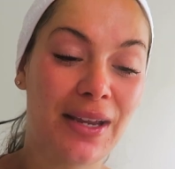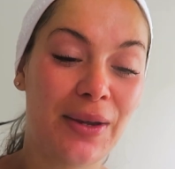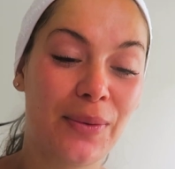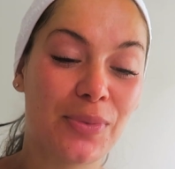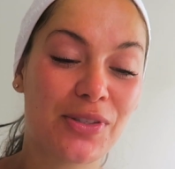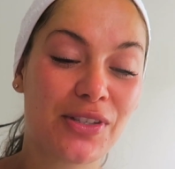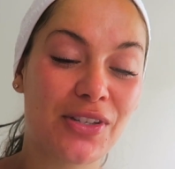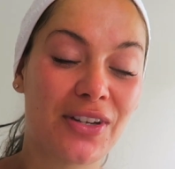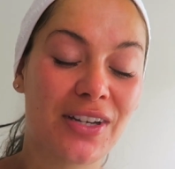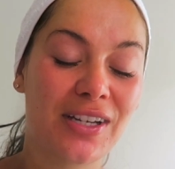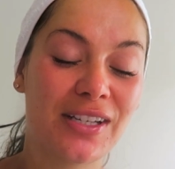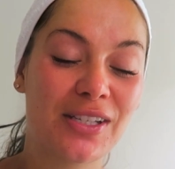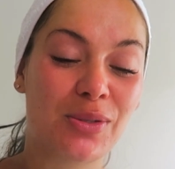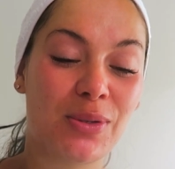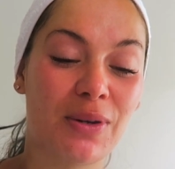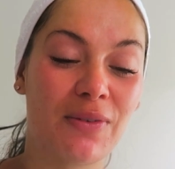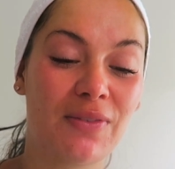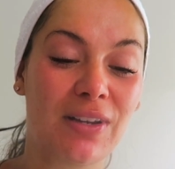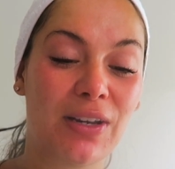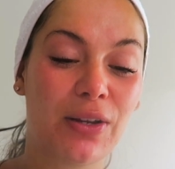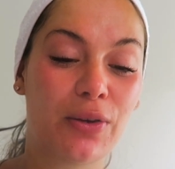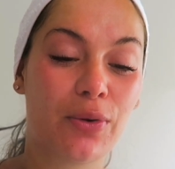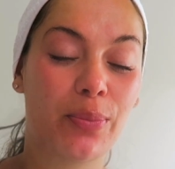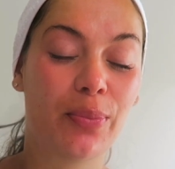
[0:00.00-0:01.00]
It was nice to
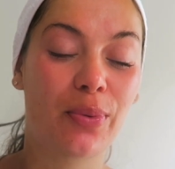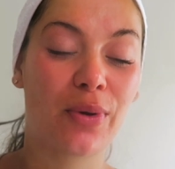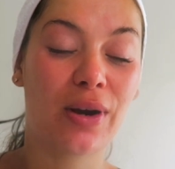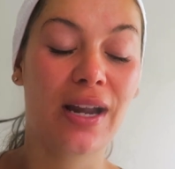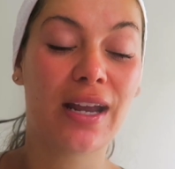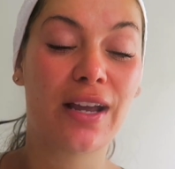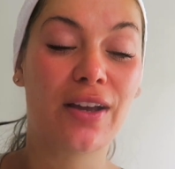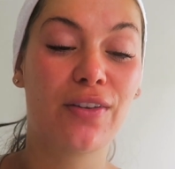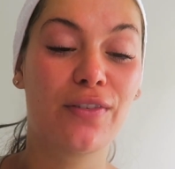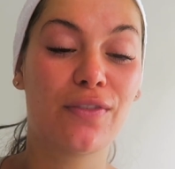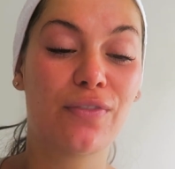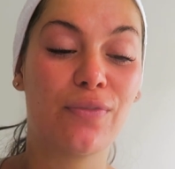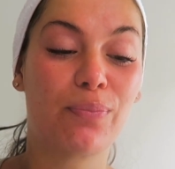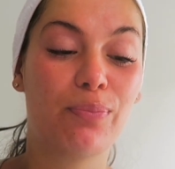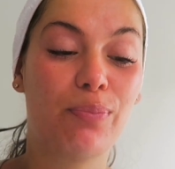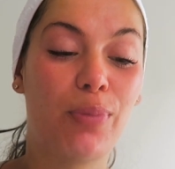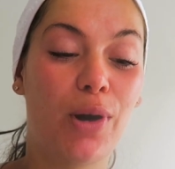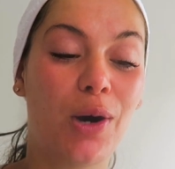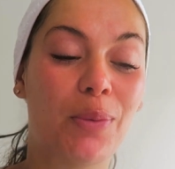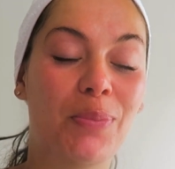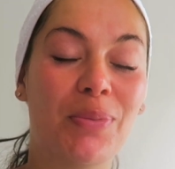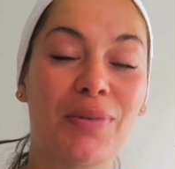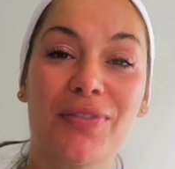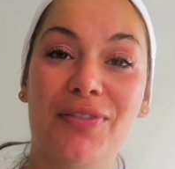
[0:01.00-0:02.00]
have a little break of
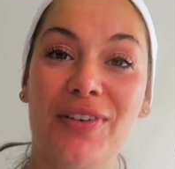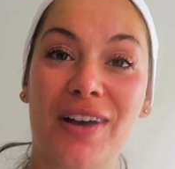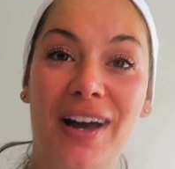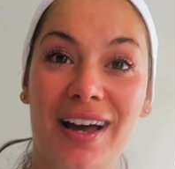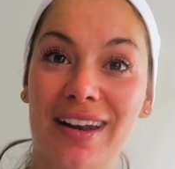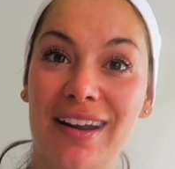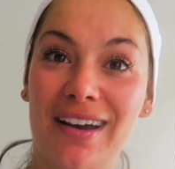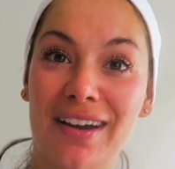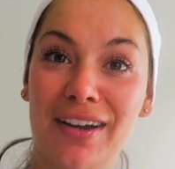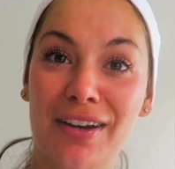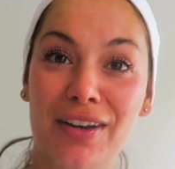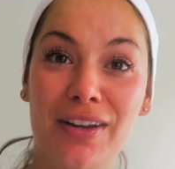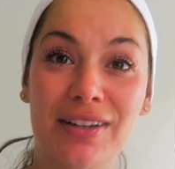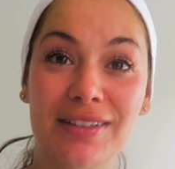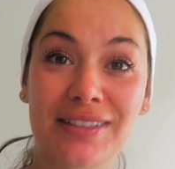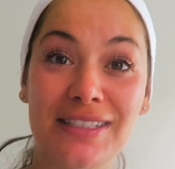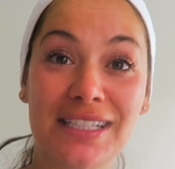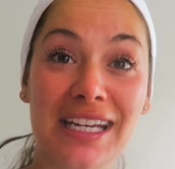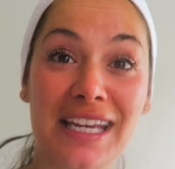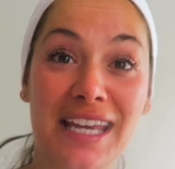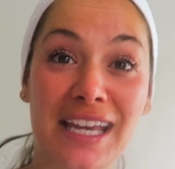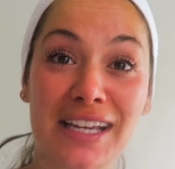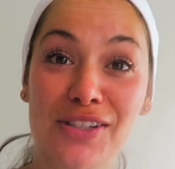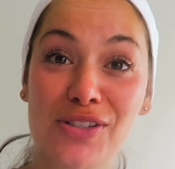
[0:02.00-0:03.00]
pop of colour, and I
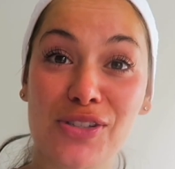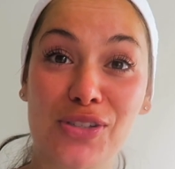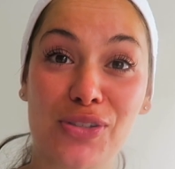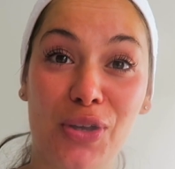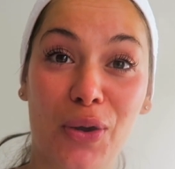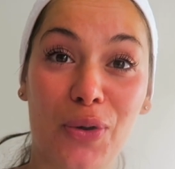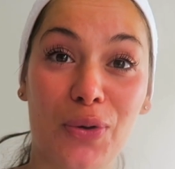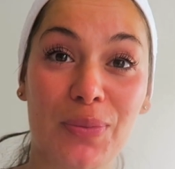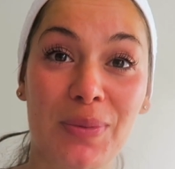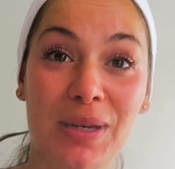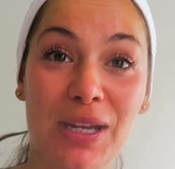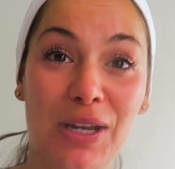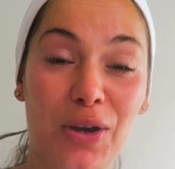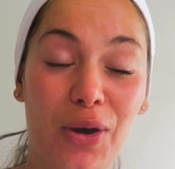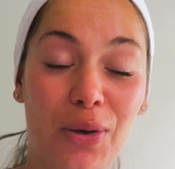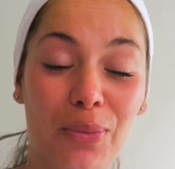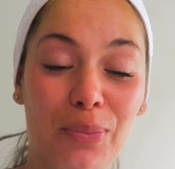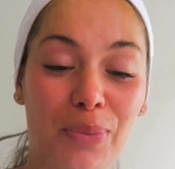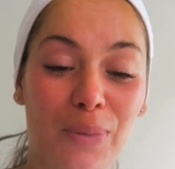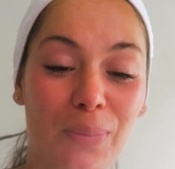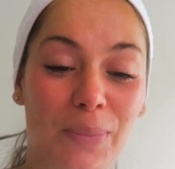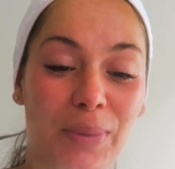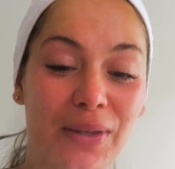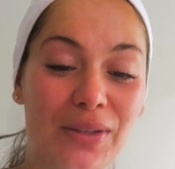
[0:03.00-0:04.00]
did get so many
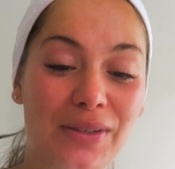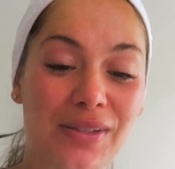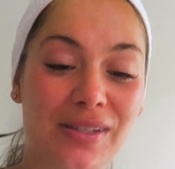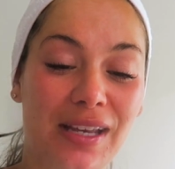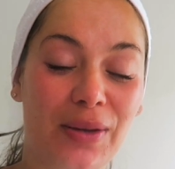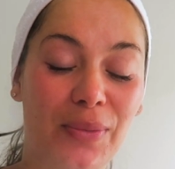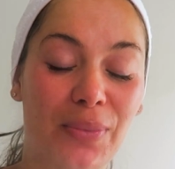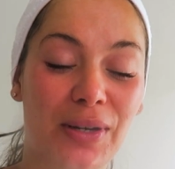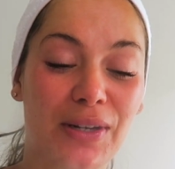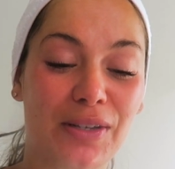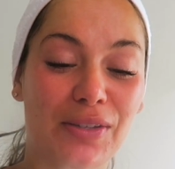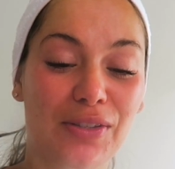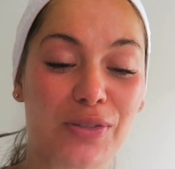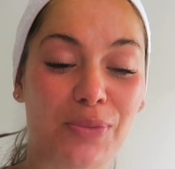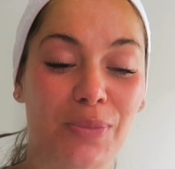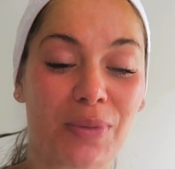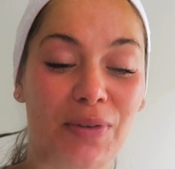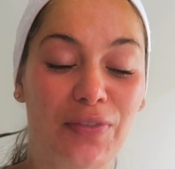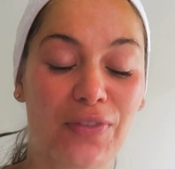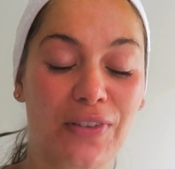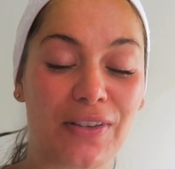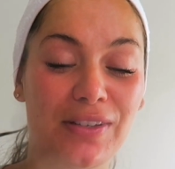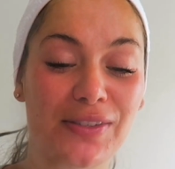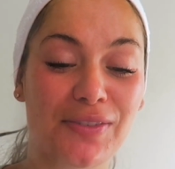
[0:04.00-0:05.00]
compliments, like when I saw
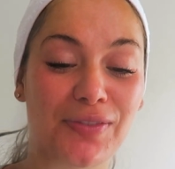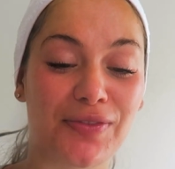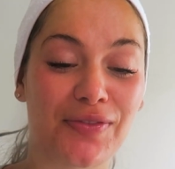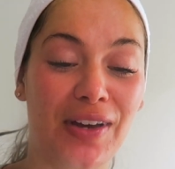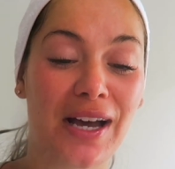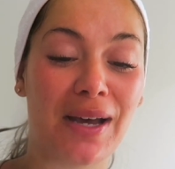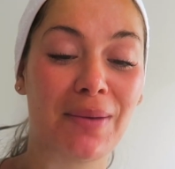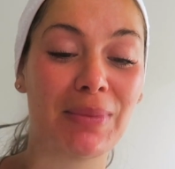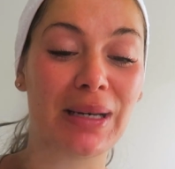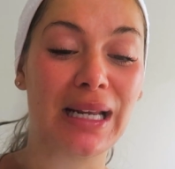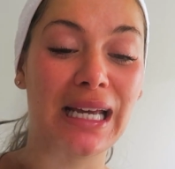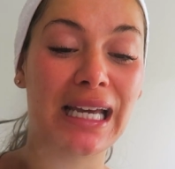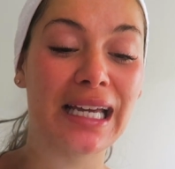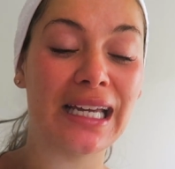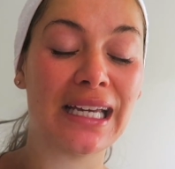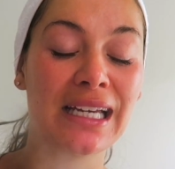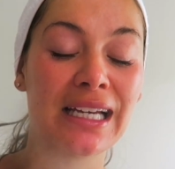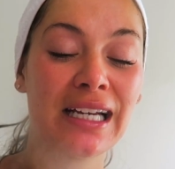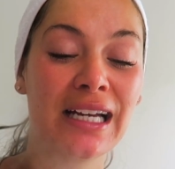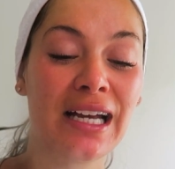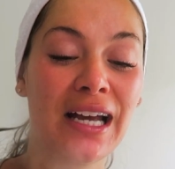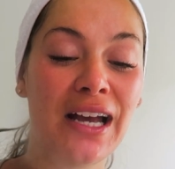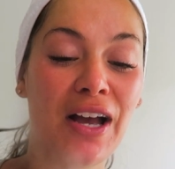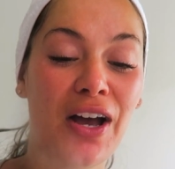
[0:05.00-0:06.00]
my friends and
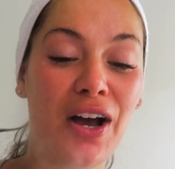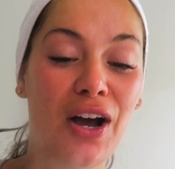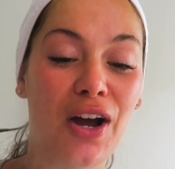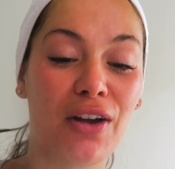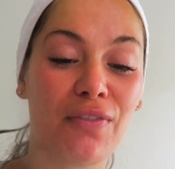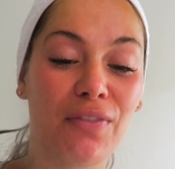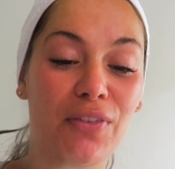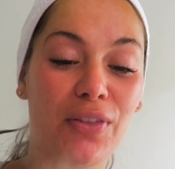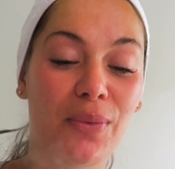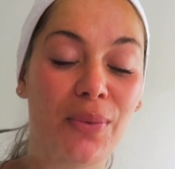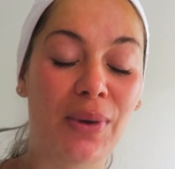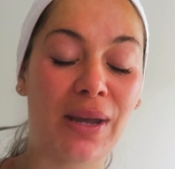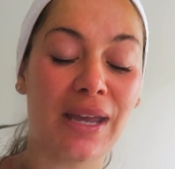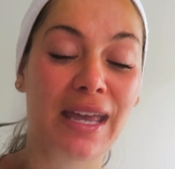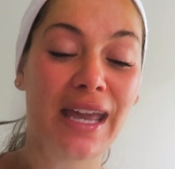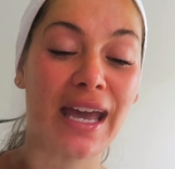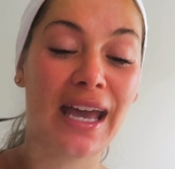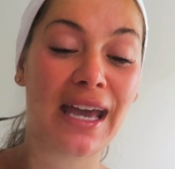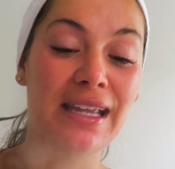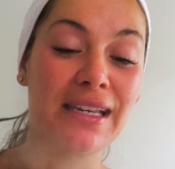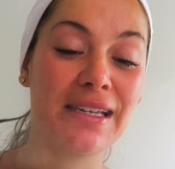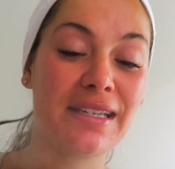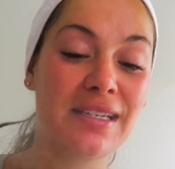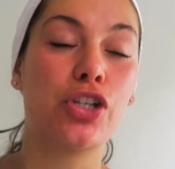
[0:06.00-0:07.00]
family over the
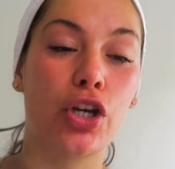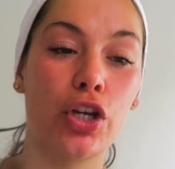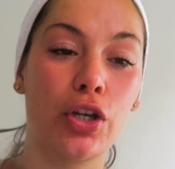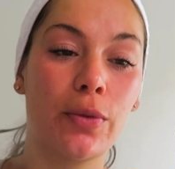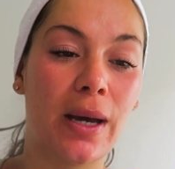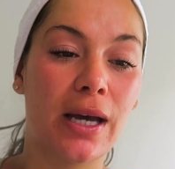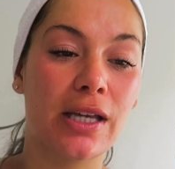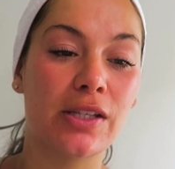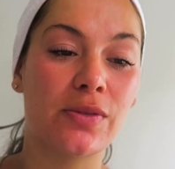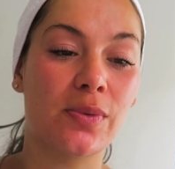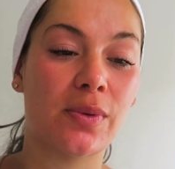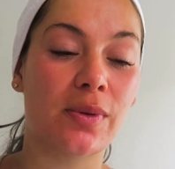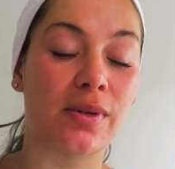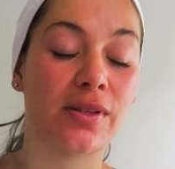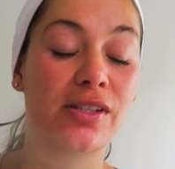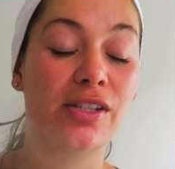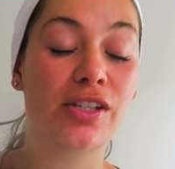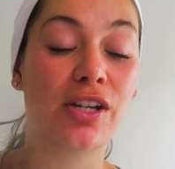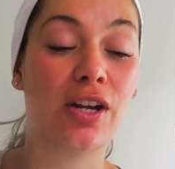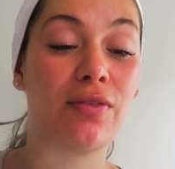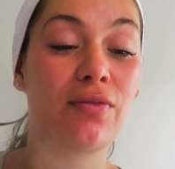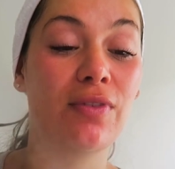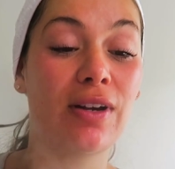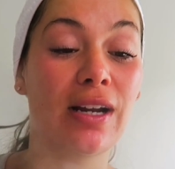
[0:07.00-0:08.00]
weekend. Two birds with one
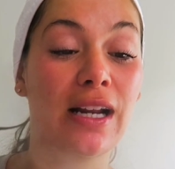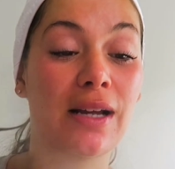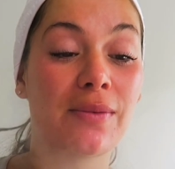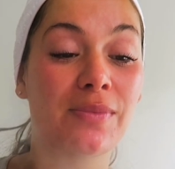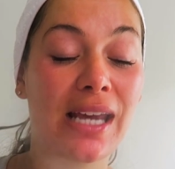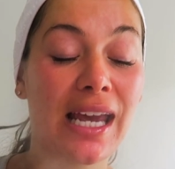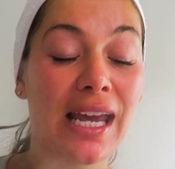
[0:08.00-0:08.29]
stone, really. I'm